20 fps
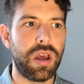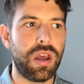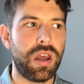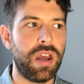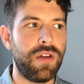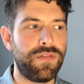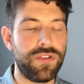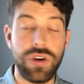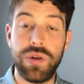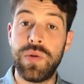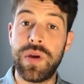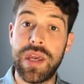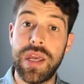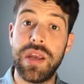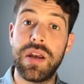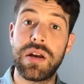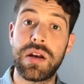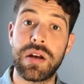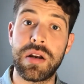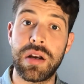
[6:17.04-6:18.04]
if you
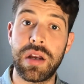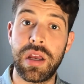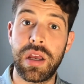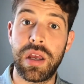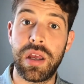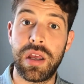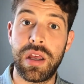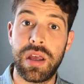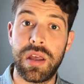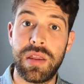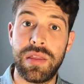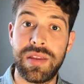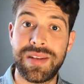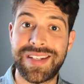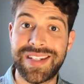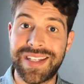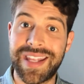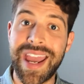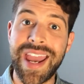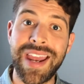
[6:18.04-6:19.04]
hear the
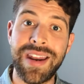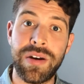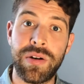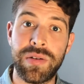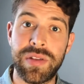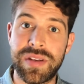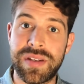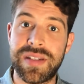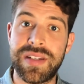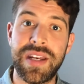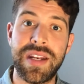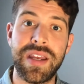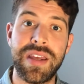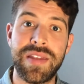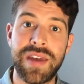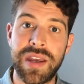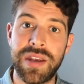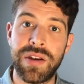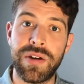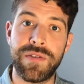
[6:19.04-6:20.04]
state or the city
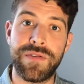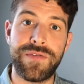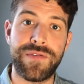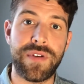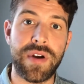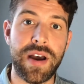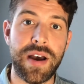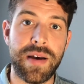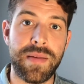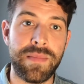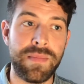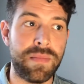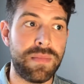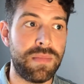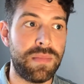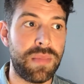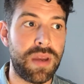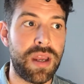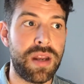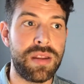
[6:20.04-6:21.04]
that you're from
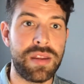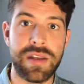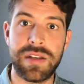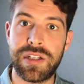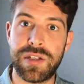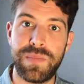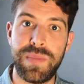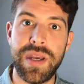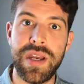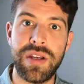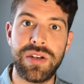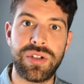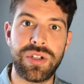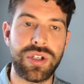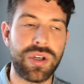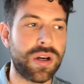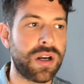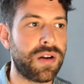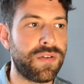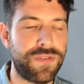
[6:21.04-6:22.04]
in this
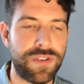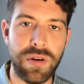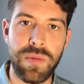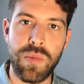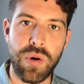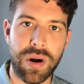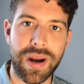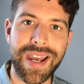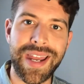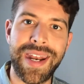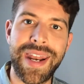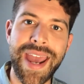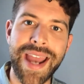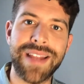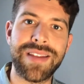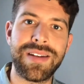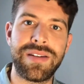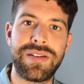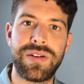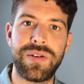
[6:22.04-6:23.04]
speech, you're gonna feel more
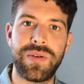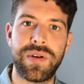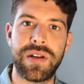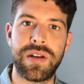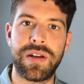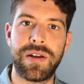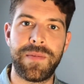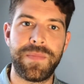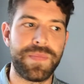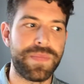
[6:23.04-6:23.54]
connected to it.